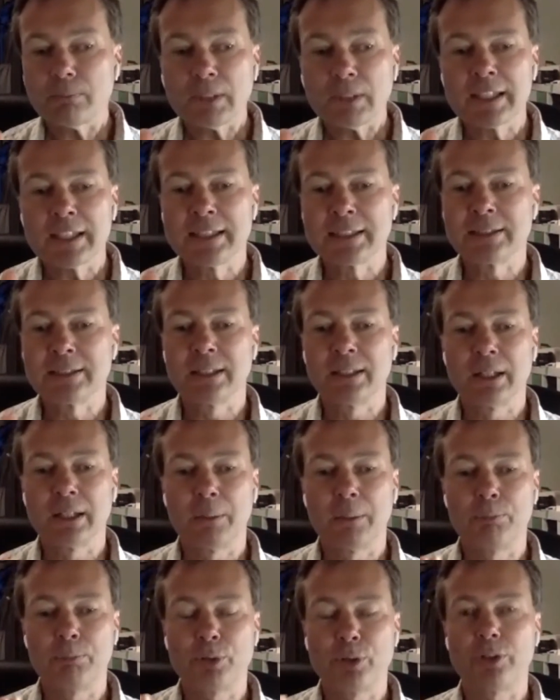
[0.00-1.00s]
is a
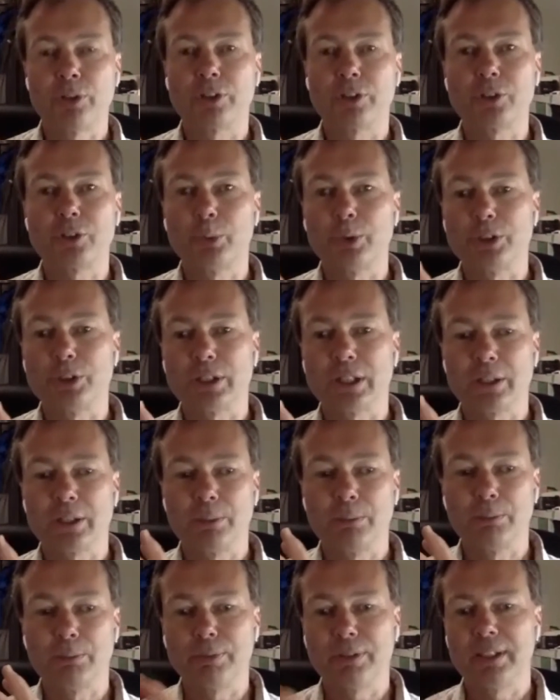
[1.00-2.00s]
product which
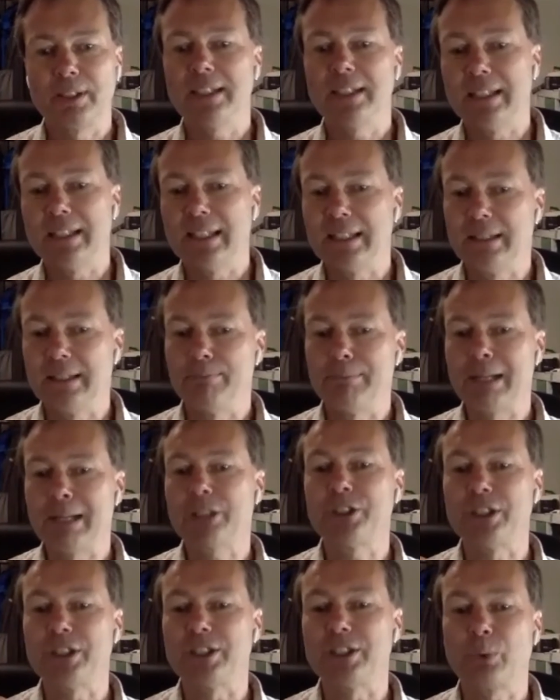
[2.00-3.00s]
completely
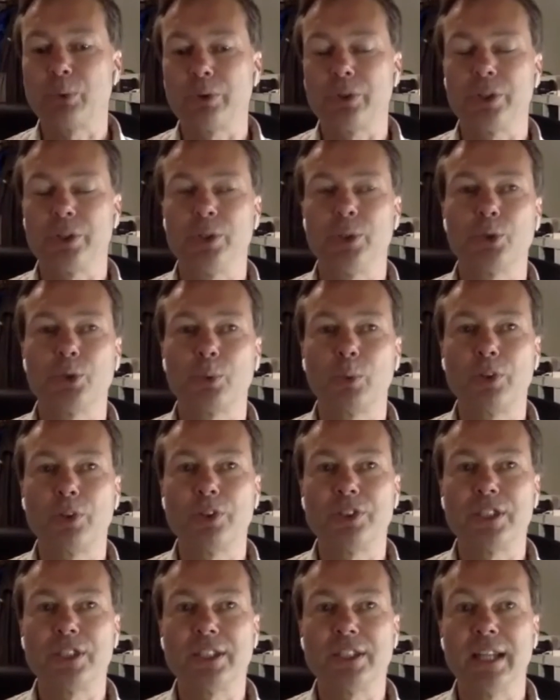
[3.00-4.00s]
matches what the user
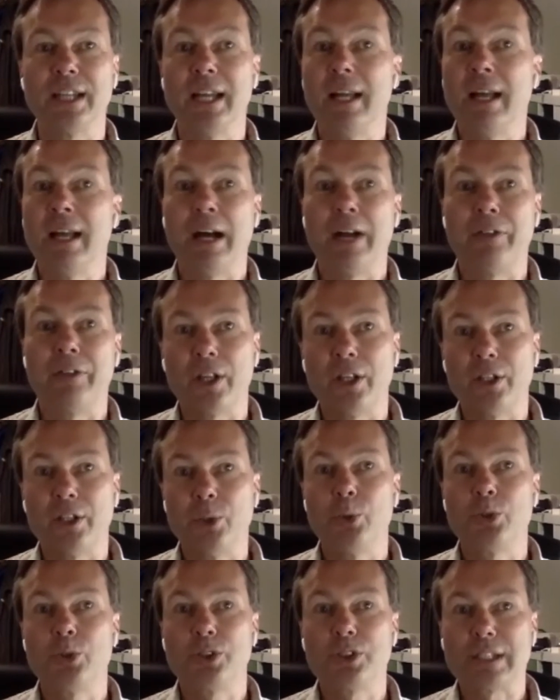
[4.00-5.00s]
wanted, and their
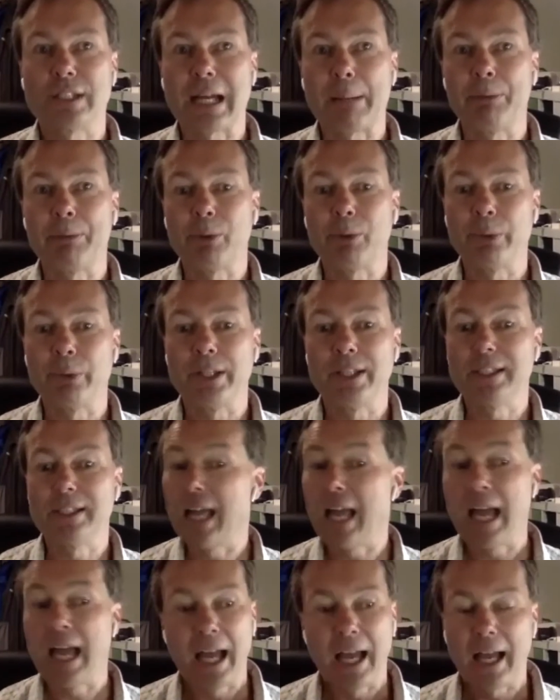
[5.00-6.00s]
users are happy with it,
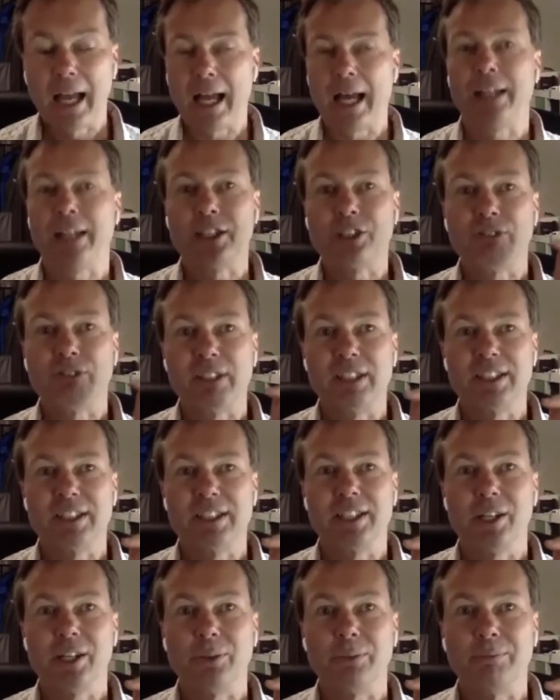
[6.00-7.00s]
and it's ready to
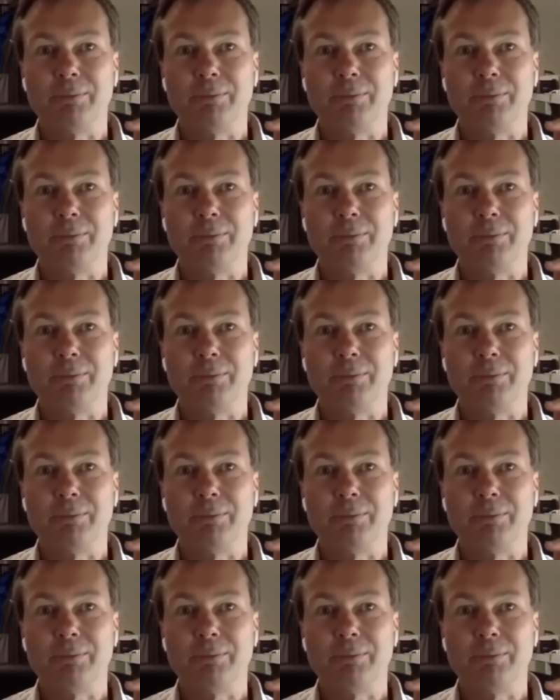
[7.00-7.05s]
go.